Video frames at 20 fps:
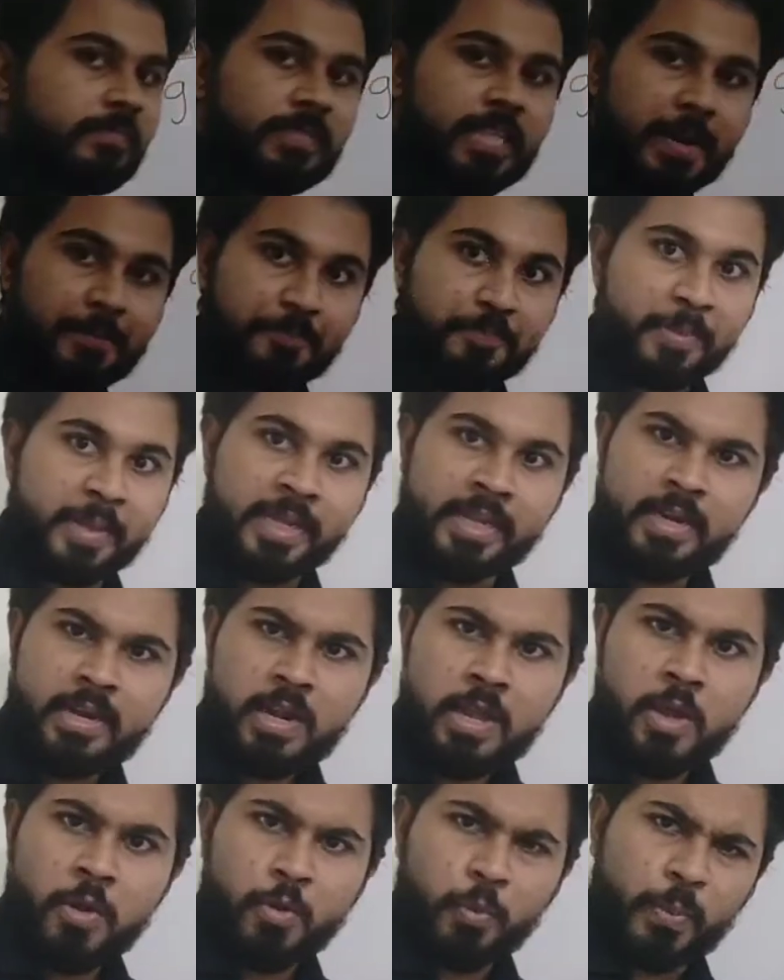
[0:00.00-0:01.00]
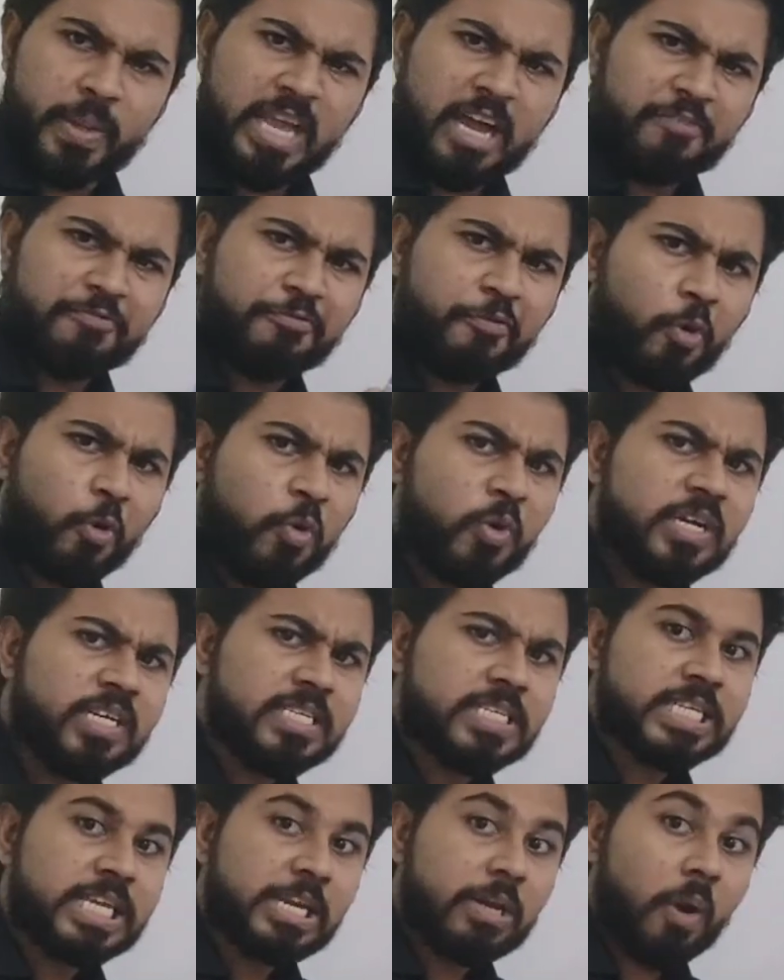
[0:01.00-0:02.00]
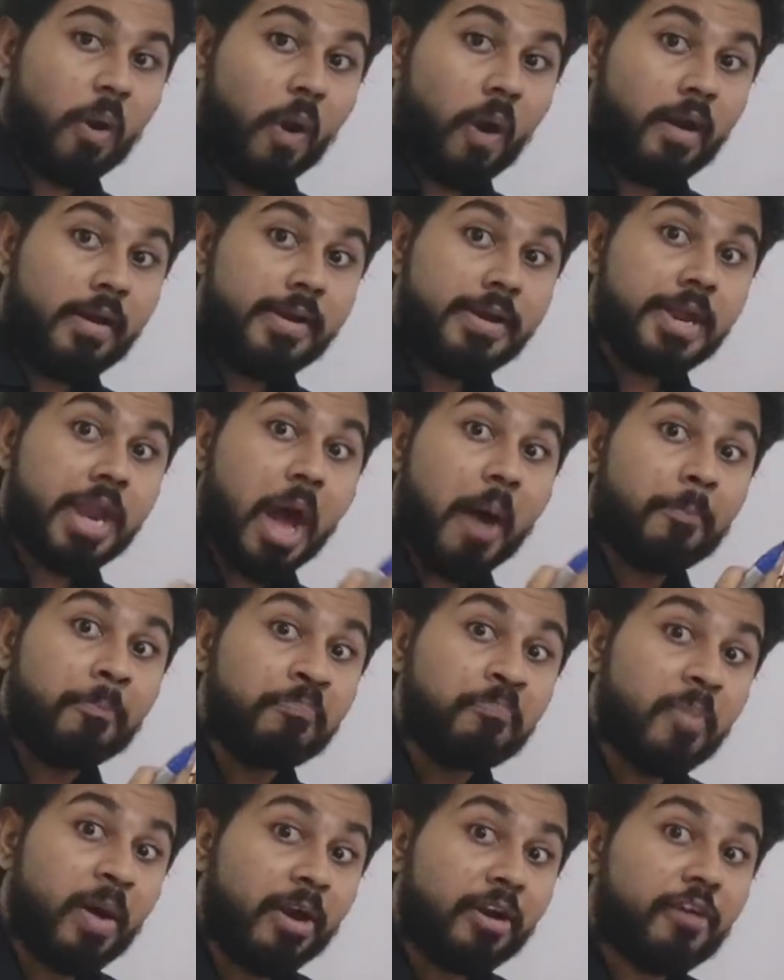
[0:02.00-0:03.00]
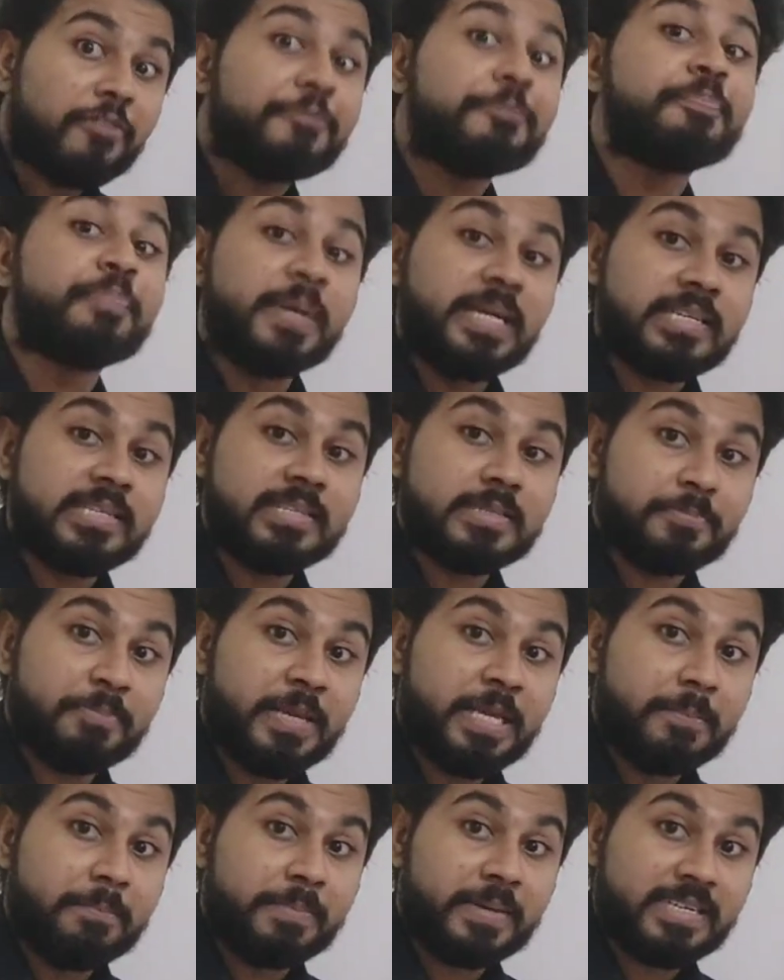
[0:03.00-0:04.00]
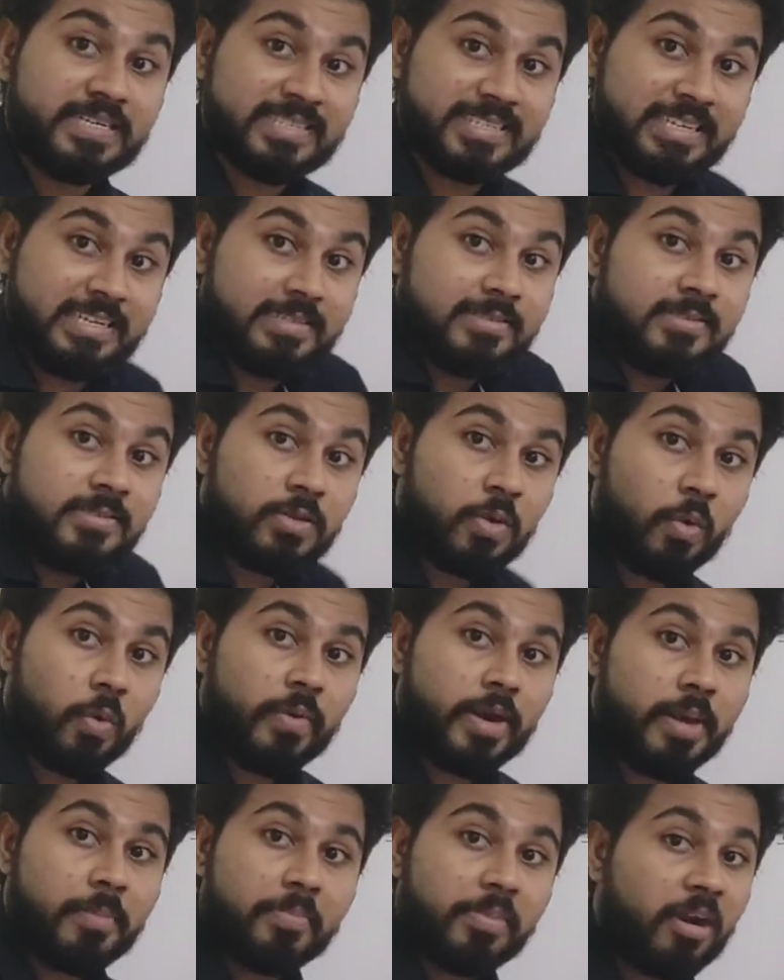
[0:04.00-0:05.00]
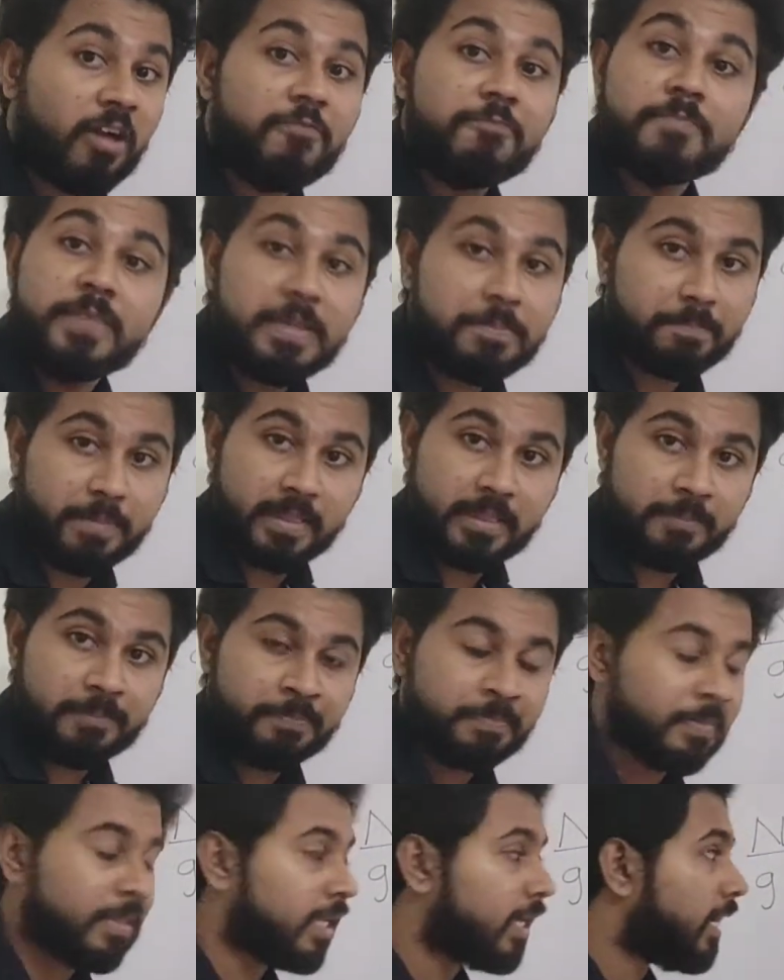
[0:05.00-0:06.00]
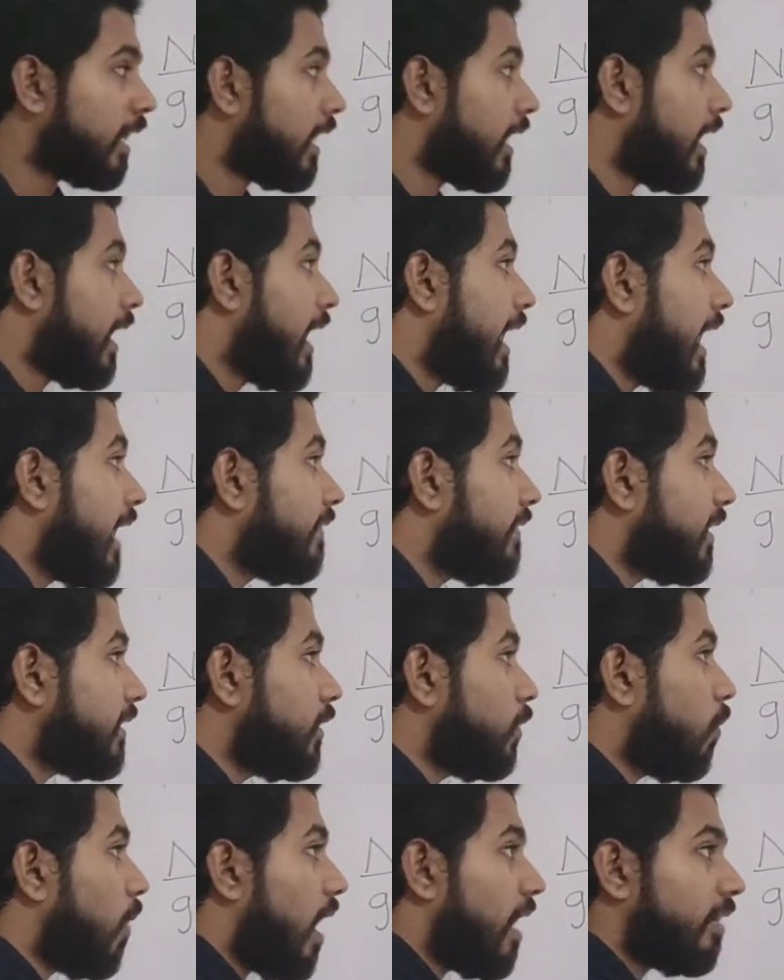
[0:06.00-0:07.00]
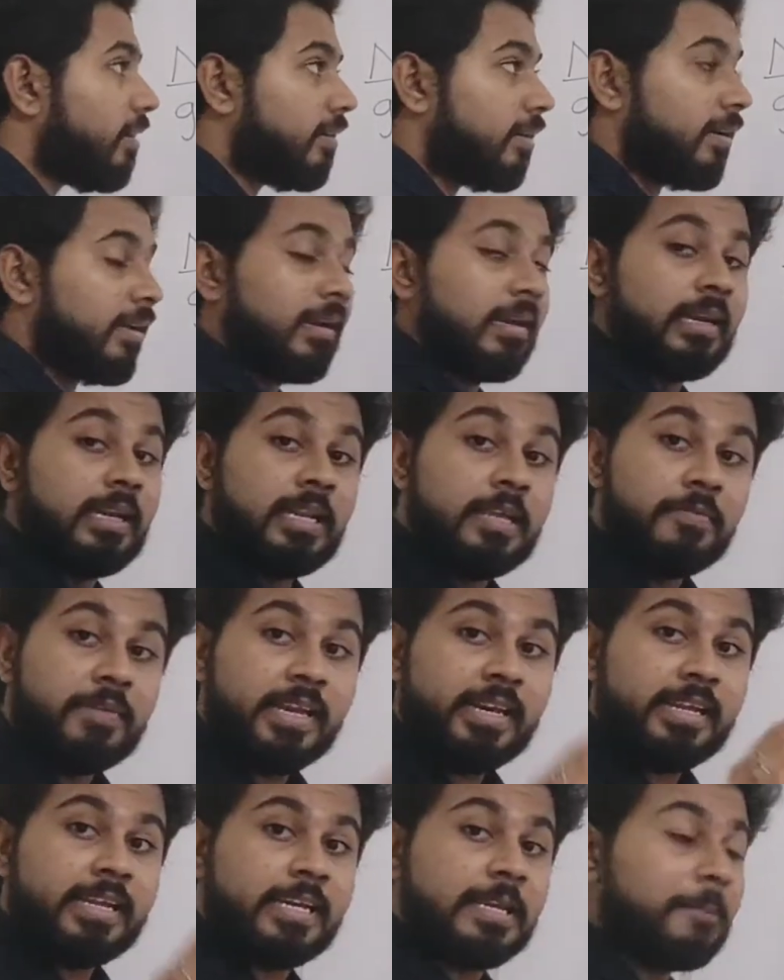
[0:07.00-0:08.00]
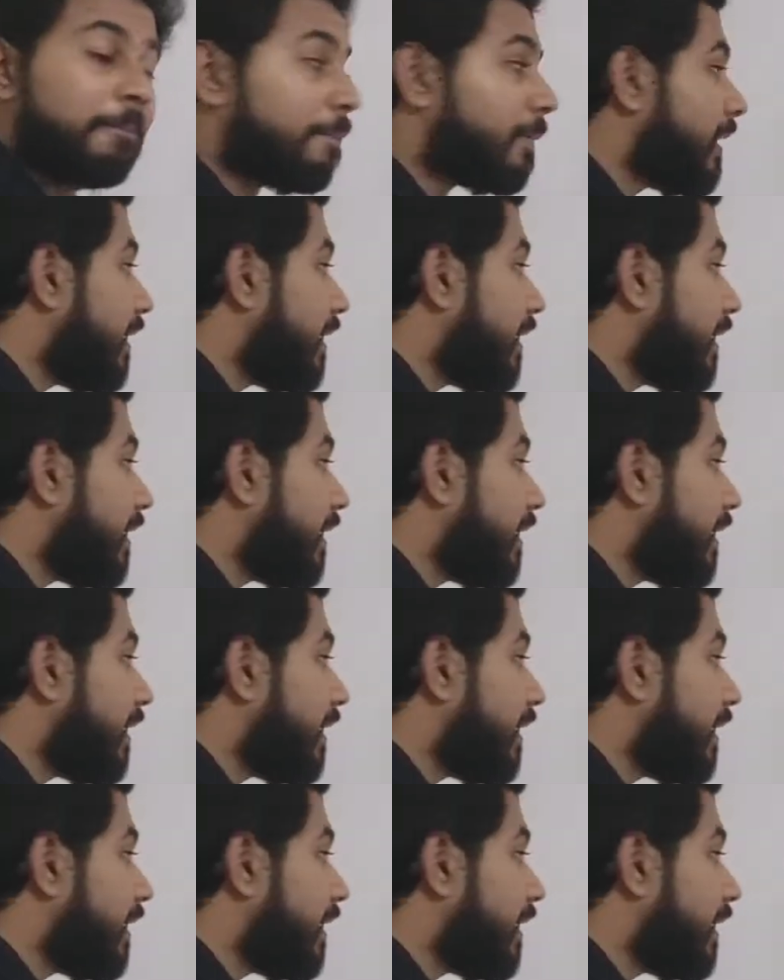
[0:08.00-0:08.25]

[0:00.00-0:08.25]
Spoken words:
That means we are focusing on number of persons or number of people. And the other one, living in a